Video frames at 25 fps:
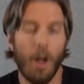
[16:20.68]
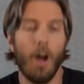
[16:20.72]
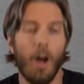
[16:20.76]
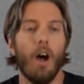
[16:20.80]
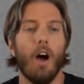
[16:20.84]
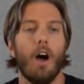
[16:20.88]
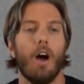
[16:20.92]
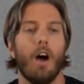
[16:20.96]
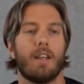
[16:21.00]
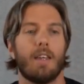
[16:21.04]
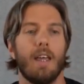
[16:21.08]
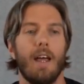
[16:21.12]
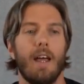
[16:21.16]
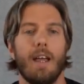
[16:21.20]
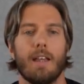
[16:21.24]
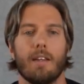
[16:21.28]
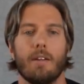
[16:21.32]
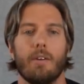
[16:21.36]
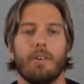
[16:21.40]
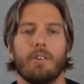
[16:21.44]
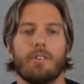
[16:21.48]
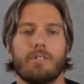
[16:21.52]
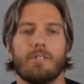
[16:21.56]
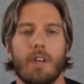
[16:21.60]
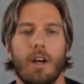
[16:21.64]

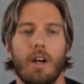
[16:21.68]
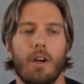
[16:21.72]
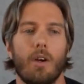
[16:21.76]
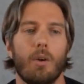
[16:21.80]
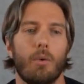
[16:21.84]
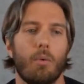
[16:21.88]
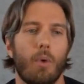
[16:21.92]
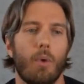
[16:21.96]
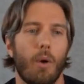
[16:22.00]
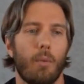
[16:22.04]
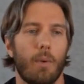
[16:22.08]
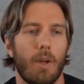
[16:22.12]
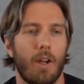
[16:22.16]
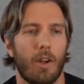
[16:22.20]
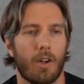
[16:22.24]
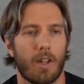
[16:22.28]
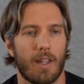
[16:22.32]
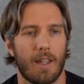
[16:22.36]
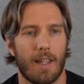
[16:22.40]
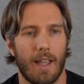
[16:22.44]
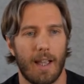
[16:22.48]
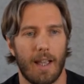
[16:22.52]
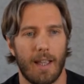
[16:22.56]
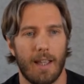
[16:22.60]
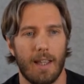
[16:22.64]
Okay, so what we're
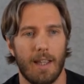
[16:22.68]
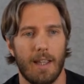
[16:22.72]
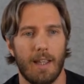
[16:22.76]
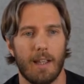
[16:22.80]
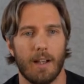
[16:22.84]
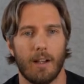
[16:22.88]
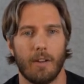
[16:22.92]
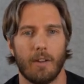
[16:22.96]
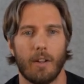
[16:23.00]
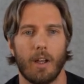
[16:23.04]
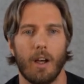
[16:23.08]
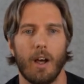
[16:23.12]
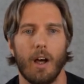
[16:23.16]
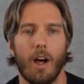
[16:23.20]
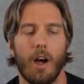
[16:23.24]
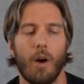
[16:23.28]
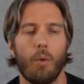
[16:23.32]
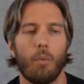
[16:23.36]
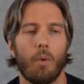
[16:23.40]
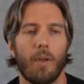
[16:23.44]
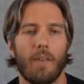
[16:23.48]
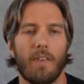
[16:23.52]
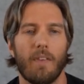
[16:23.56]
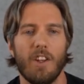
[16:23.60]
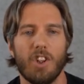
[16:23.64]
looking at here,
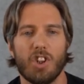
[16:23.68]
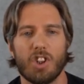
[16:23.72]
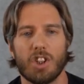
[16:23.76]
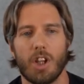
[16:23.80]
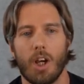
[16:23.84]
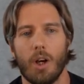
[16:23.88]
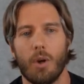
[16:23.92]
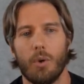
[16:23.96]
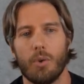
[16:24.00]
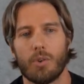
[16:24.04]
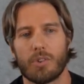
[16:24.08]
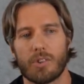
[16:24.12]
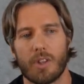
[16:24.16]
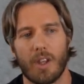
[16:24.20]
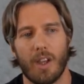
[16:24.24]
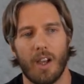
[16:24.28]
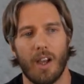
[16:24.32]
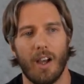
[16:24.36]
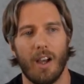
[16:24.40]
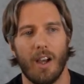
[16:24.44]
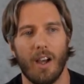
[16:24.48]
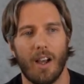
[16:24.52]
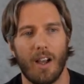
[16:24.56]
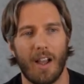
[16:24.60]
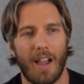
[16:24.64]
well, this shows
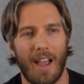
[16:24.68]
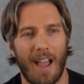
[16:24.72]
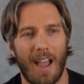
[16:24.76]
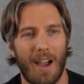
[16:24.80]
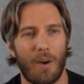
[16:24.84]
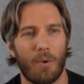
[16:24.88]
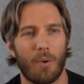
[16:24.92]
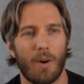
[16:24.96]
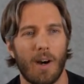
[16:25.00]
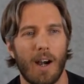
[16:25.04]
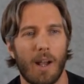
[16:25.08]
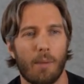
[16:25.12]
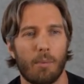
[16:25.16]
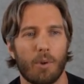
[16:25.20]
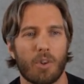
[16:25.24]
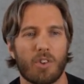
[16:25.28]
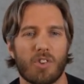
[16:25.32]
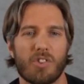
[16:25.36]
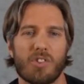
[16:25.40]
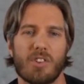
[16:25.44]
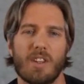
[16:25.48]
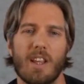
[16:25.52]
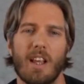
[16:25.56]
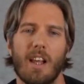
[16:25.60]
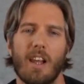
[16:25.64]
how we're able to
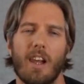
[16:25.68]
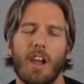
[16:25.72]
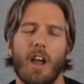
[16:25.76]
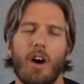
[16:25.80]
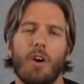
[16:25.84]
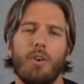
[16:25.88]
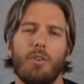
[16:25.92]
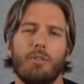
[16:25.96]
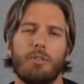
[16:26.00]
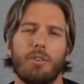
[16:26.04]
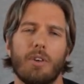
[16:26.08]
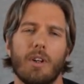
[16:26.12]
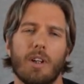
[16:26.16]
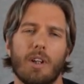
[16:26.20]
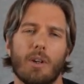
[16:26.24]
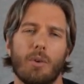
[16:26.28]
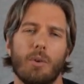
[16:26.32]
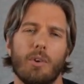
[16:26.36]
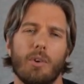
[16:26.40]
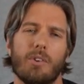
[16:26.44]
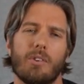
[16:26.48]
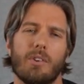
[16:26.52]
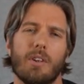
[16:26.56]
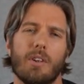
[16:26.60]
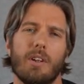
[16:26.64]
steer low
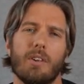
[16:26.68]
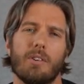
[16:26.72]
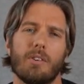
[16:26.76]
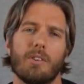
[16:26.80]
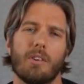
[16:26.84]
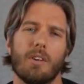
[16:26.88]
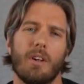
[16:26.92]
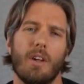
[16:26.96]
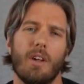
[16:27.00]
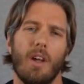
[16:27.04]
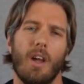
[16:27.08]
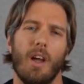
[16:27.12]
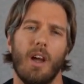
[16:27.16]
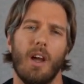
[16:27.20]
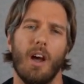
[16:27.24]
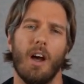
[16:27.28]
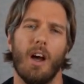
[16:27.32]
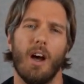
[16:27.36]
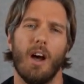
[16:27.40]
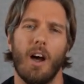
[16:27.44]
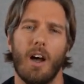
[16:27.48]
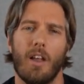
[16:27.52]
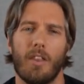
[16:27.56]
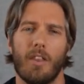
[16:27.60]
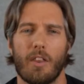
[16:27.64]
frequencies.
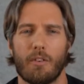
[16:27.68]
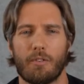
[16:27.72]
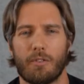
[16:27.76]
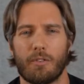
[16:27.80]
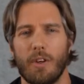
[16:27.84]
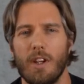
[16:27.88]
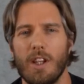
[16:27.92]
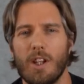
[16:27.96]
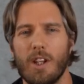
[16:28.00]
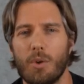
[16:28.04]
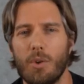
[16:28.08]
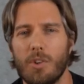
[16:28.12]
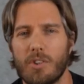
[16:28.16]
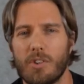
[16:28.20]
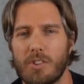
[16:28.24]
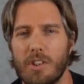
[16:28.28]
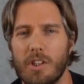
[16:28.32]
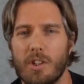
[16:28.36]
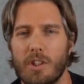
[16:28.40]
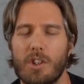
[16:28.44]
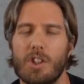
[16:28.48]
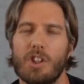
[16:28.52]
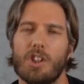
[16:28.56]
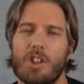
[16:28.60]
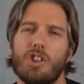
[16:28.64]
And the frequency
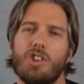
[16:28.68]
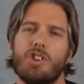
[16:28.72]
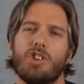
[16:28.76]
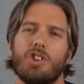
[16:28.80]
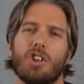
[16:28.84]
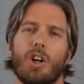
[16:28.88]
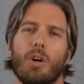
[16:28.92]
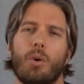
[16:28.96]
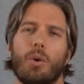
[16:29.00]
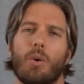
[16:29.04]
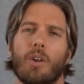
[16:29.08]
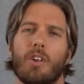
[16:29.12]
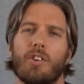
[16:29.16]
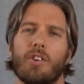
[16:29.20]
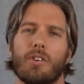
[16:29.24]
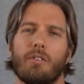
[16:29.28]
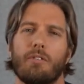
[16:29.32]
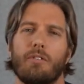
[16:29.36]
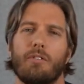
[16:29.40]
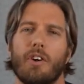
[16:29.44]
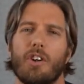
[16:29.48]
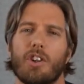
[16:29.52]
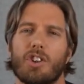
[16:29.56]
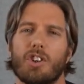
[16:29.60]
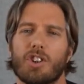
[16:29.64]
you can control is a
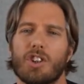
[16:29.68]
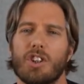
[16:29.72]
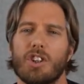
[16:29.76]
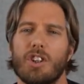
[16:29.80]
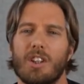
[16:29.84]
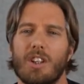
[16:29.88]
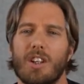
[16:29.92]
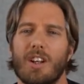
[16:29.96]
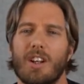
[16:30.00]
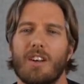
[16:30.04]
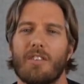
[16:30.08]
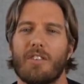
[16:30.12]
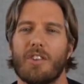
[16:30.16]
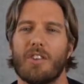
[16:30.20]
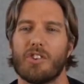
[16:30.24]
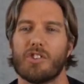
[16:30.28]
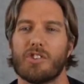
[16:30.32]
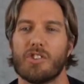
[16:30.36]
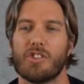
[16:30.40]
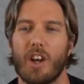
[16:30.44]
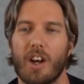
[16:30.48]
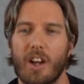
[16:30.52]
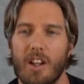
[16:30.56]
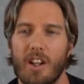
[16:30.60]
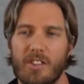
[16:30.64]
function of the
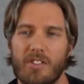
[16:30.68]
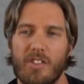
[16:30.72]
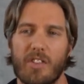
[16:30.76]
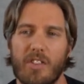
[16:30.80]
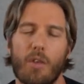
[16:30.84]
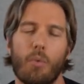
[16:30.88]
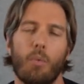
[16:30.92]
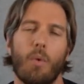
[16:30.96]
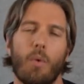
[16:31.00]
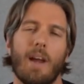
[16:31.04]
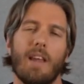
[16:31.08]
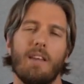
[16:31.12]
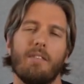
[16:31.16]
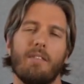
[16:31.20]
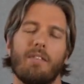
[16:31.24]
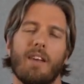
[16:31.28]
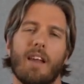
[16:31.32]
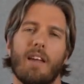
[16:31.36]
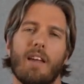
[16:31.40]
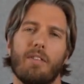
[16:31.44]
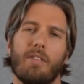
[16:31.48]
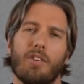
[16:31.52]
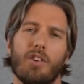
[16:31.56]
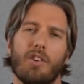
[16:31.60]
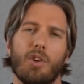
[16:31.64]
size of the
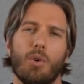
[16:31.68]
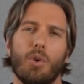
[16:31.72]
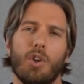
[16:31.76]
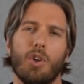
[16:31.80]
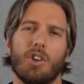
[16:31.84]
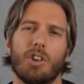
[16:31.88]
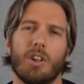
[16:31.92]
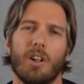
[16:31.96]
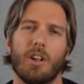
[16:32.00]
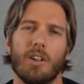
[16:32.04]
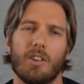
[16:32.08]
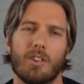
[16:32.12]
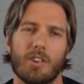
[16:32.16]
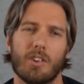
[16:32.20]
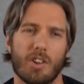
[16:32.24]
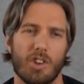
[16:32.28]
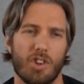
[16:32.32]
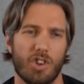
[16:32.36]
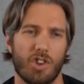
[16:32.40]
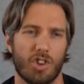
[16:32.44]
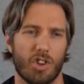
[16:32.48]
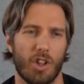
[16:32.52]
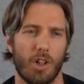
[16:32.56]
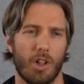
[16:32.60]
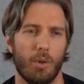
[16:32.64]
wavelength you're trying to
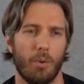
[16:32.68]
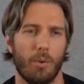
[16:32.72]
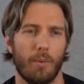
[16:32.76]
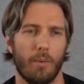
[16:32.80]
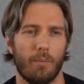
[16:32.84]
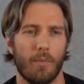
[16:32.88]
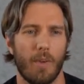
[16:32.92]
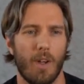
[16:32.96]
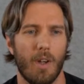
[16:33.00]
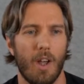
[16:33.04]
control.